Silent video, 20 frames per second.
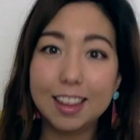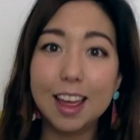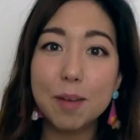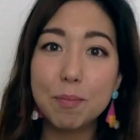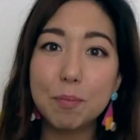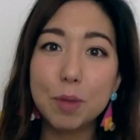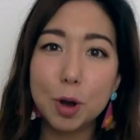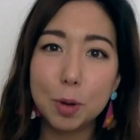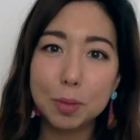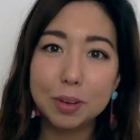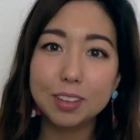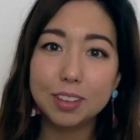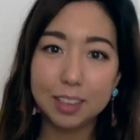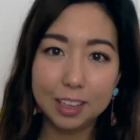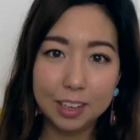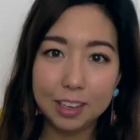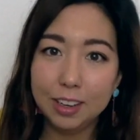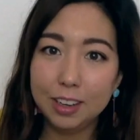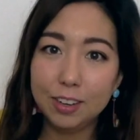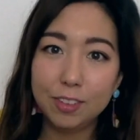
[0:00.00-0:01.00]
that moment
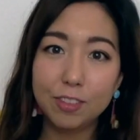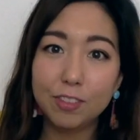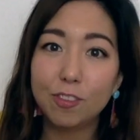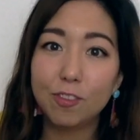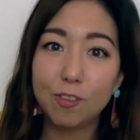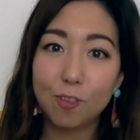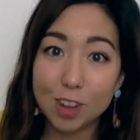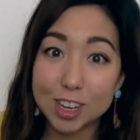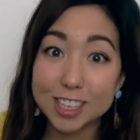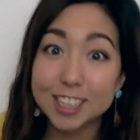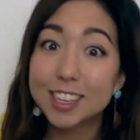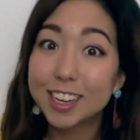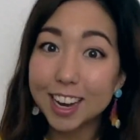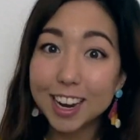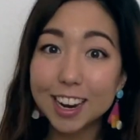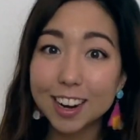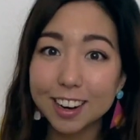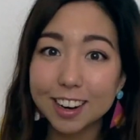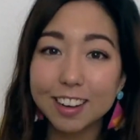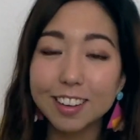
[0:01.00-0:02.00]
he was
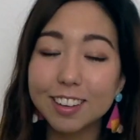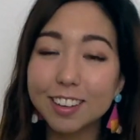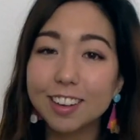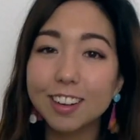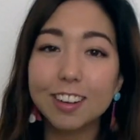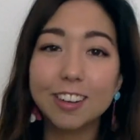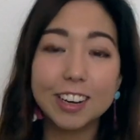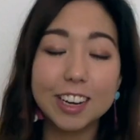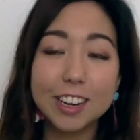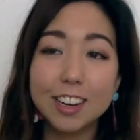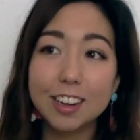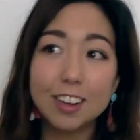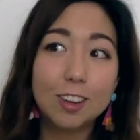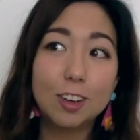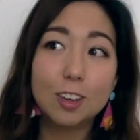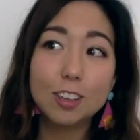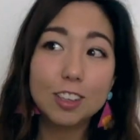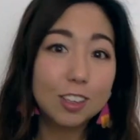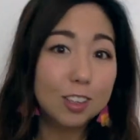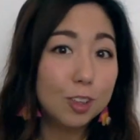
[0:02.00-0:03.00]
scared, you know, he
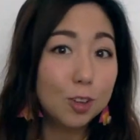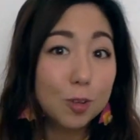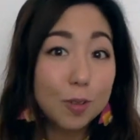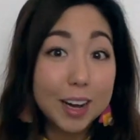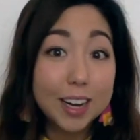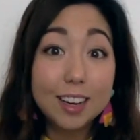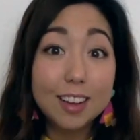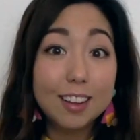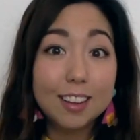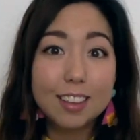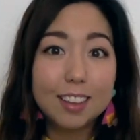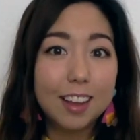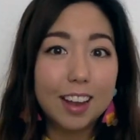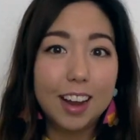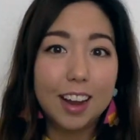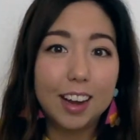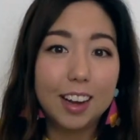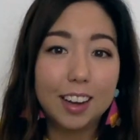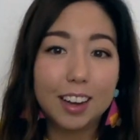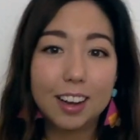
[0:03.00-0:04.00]
couldn't do
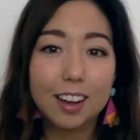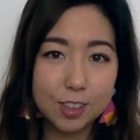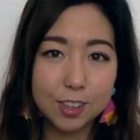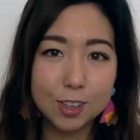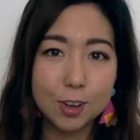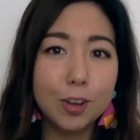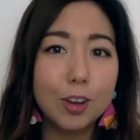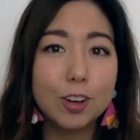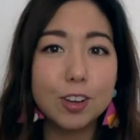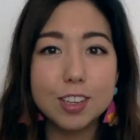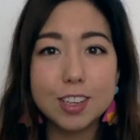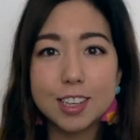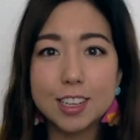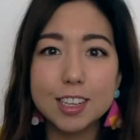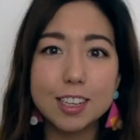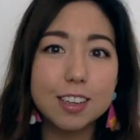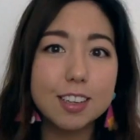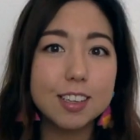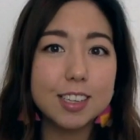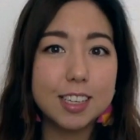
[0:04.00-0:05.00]
anything. So you could
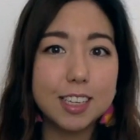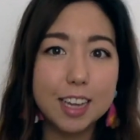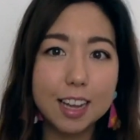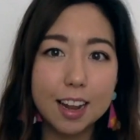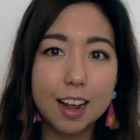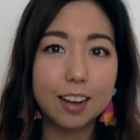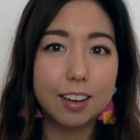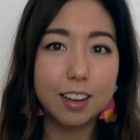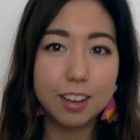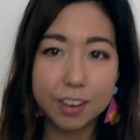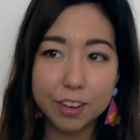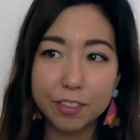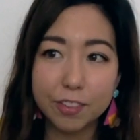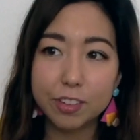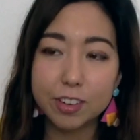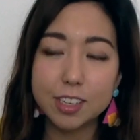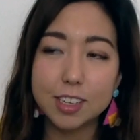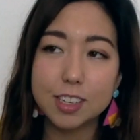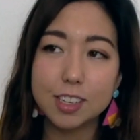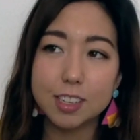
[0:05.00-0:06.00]
still see like the
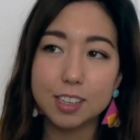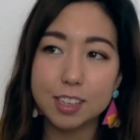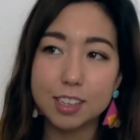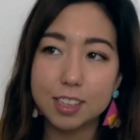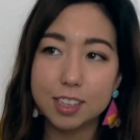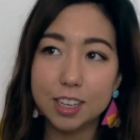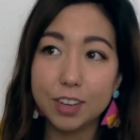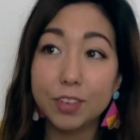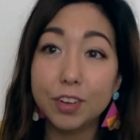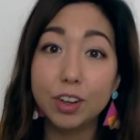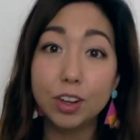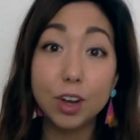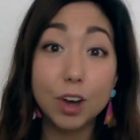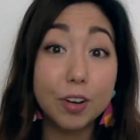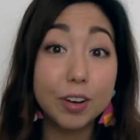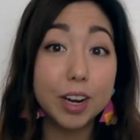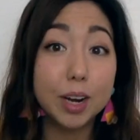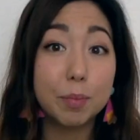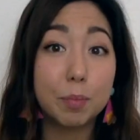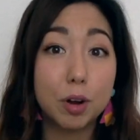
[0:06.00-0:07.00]
differences, even though
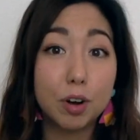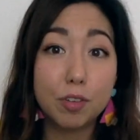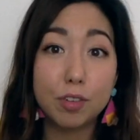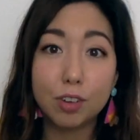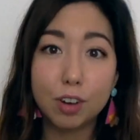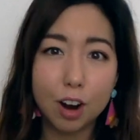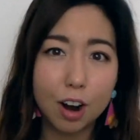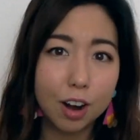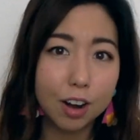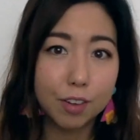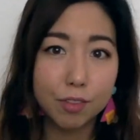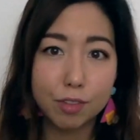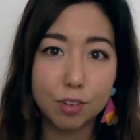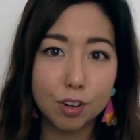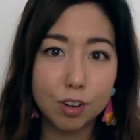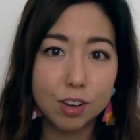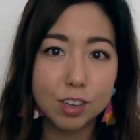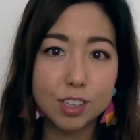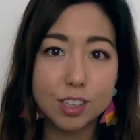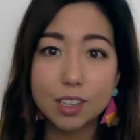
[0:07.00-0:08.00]
they're both
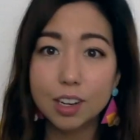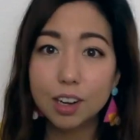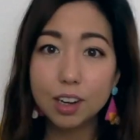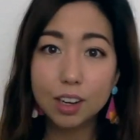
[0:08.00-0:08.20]
carnivores,